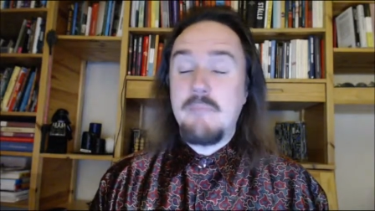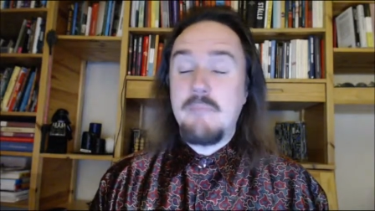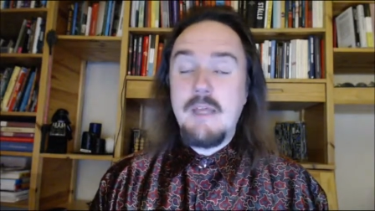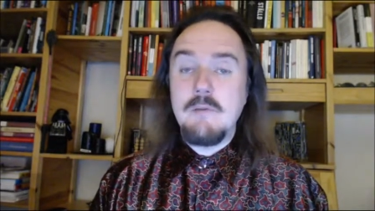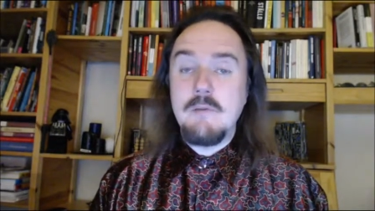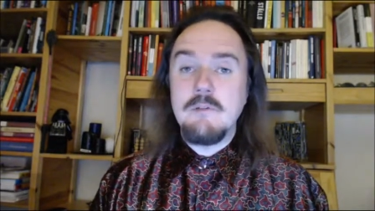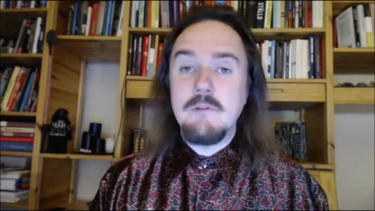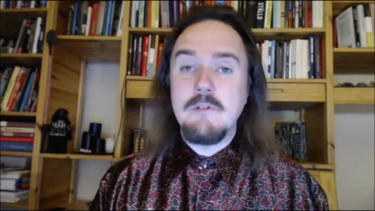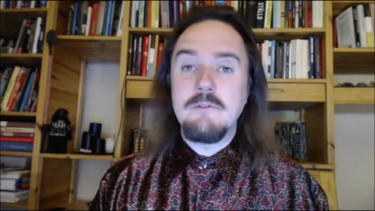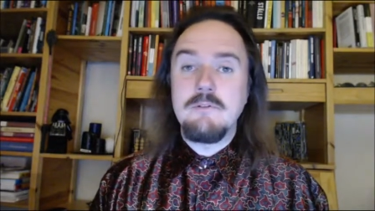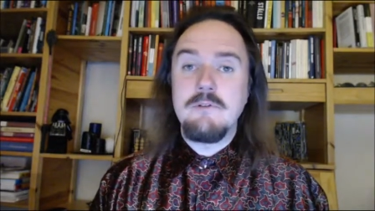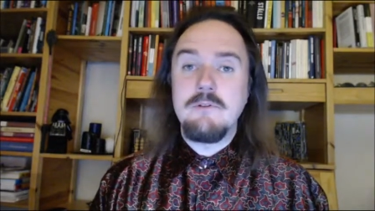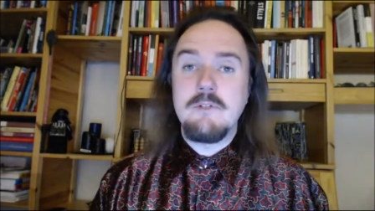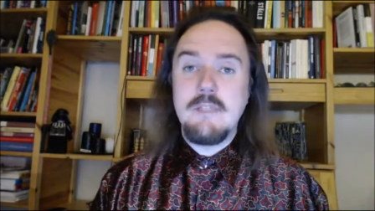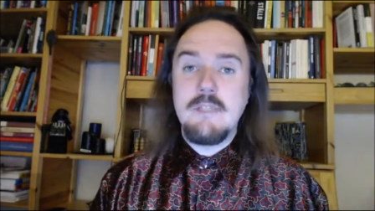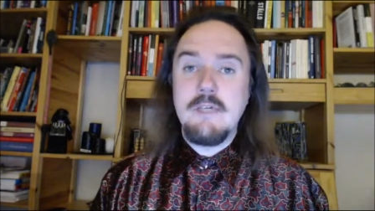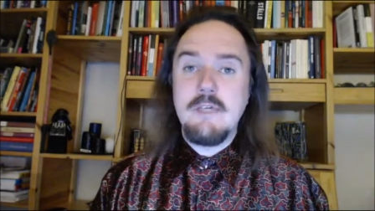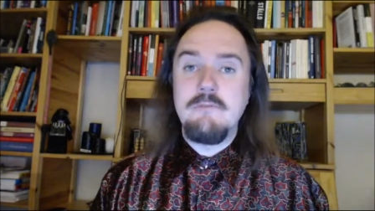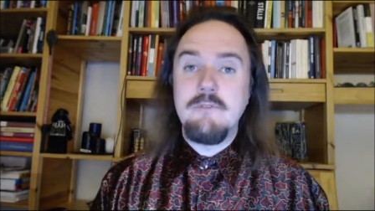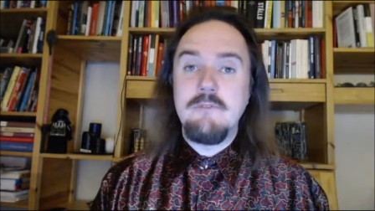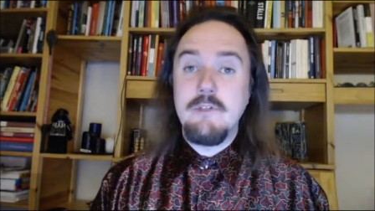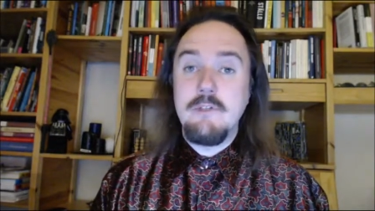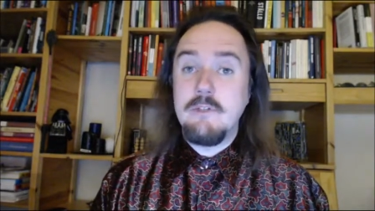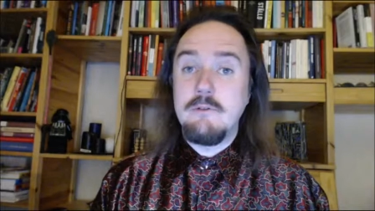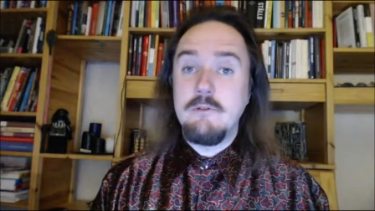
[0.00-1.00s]
I'm going to
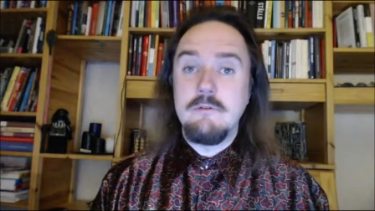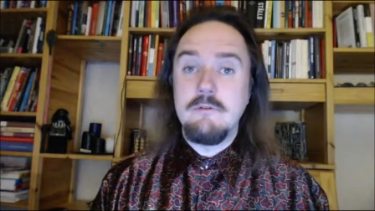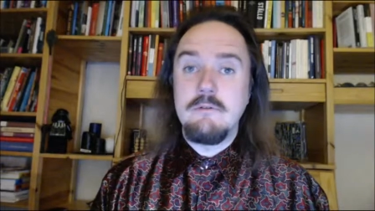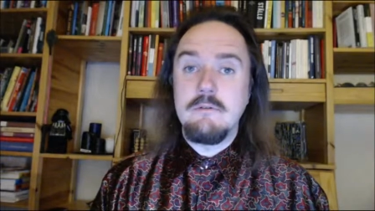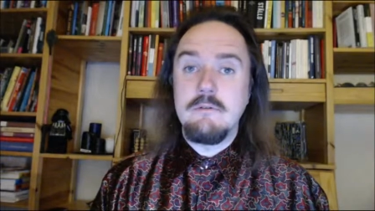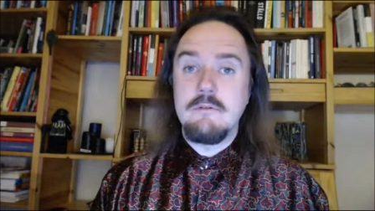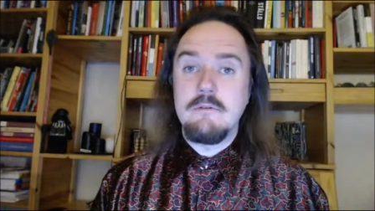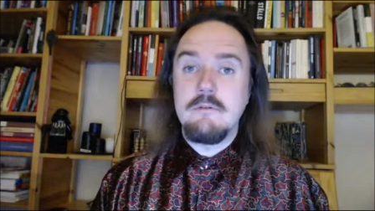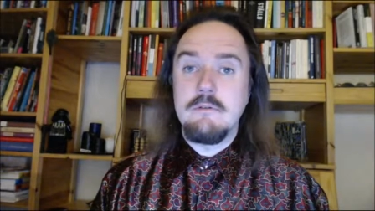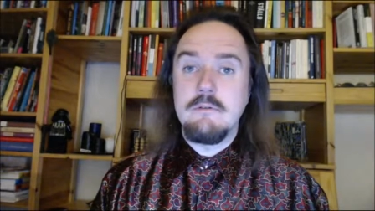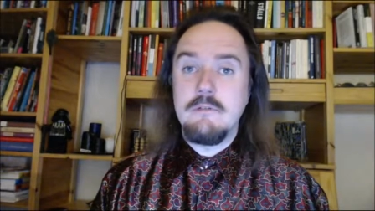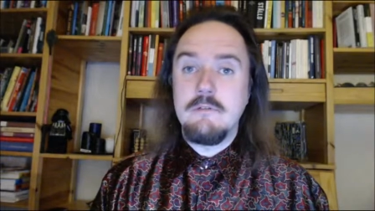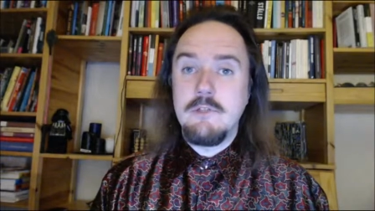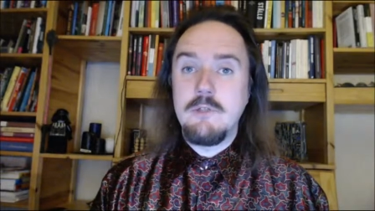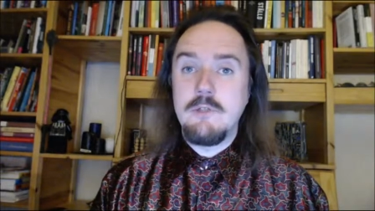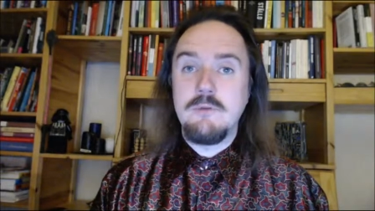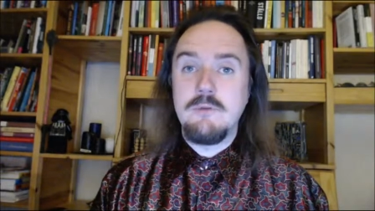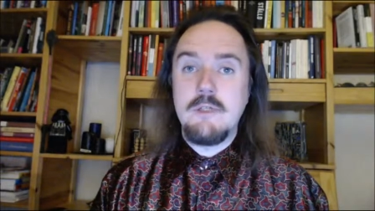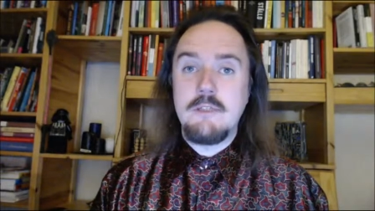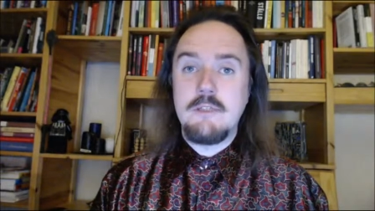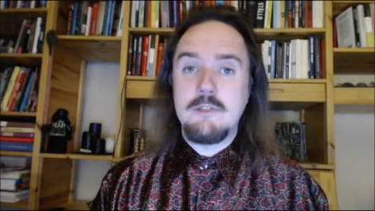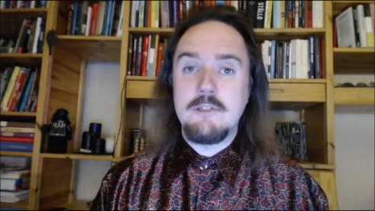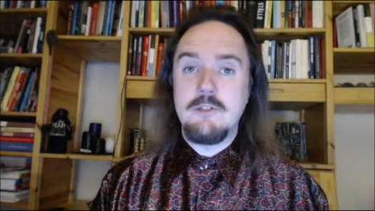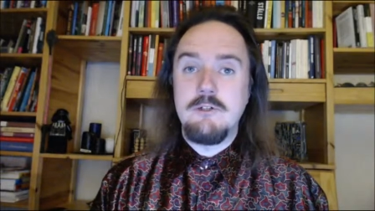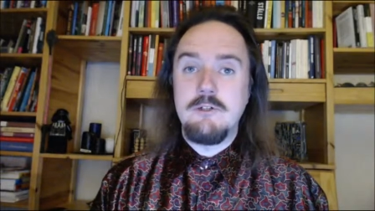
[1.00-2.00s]
give you
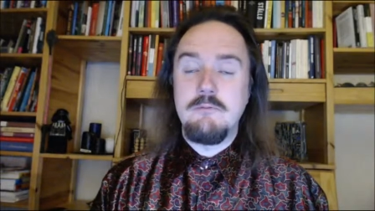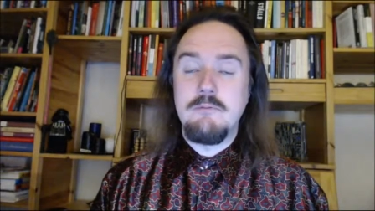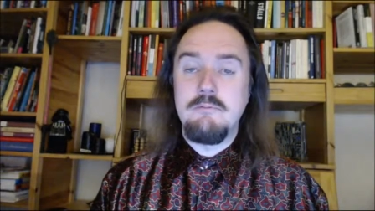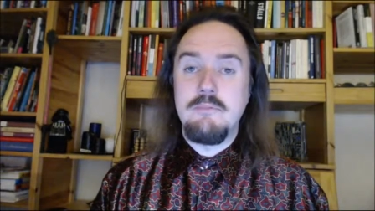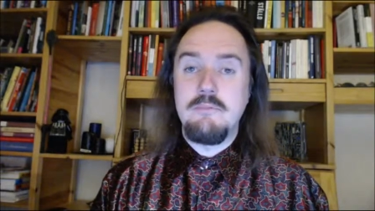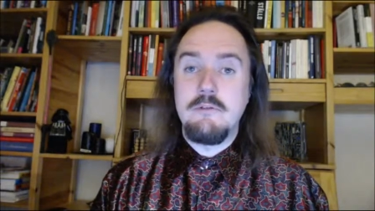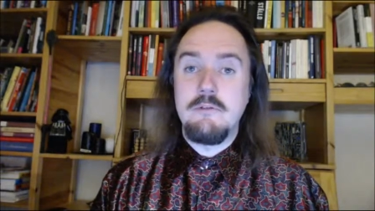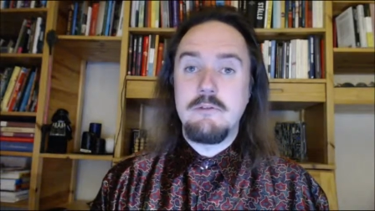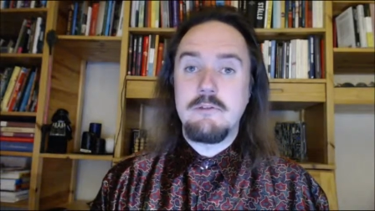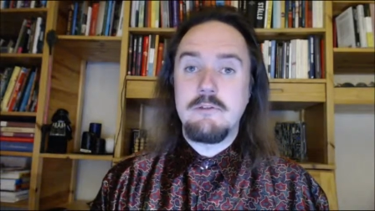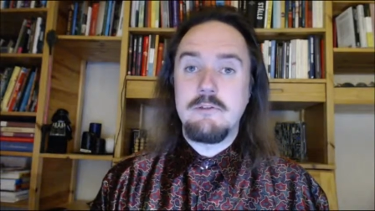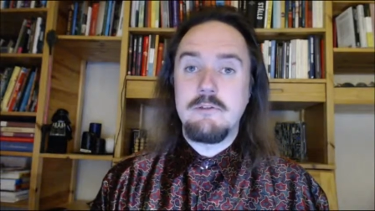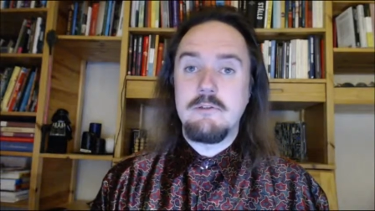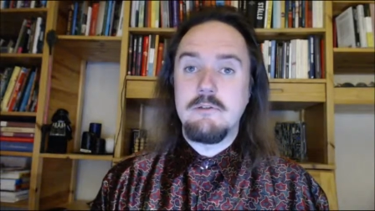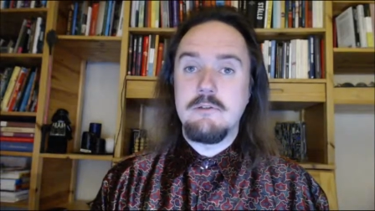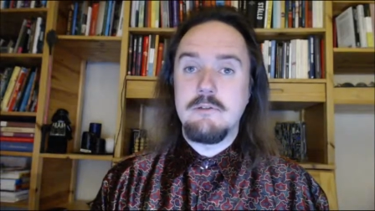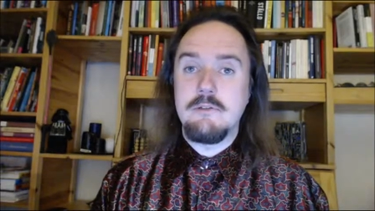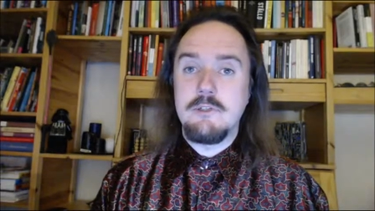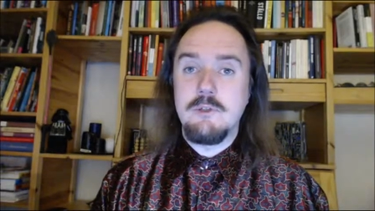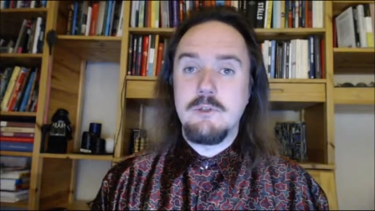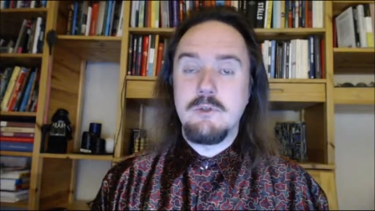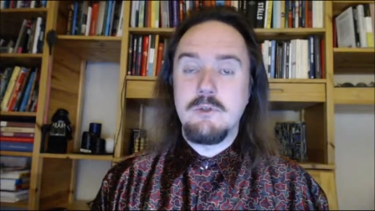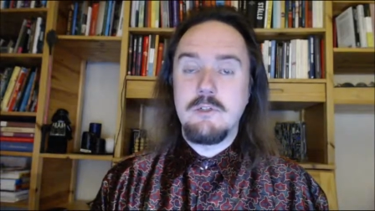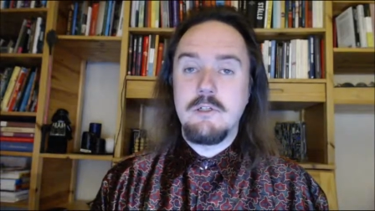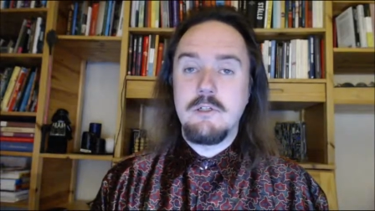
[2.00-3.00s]
two examples
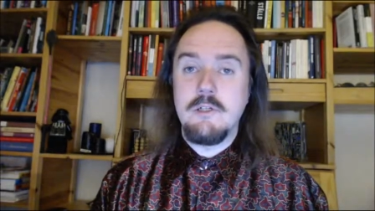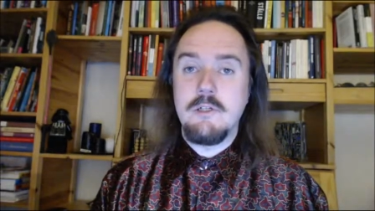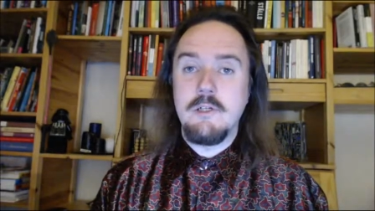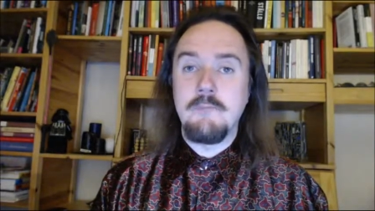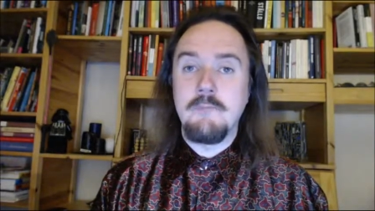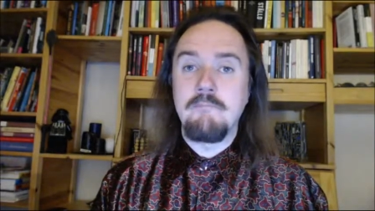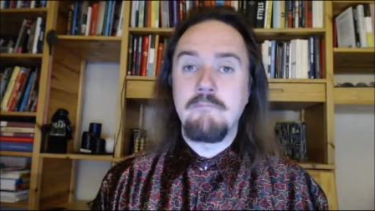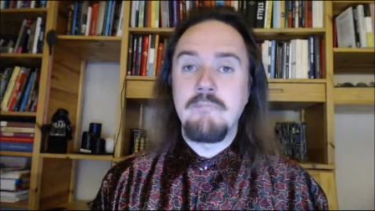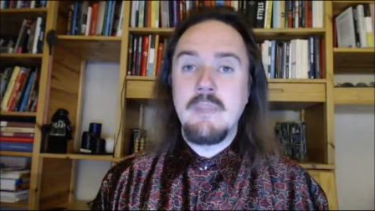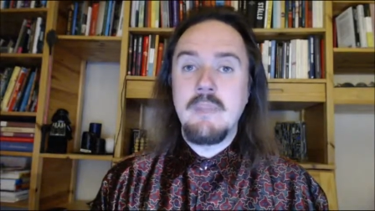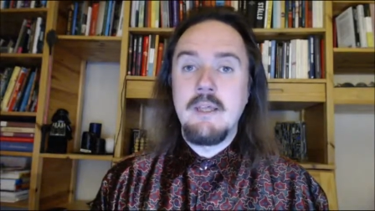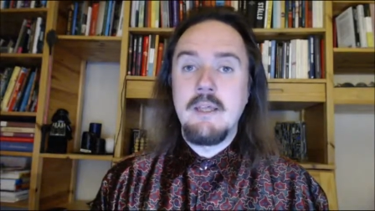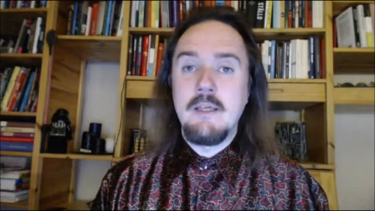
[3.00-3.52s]
shortly.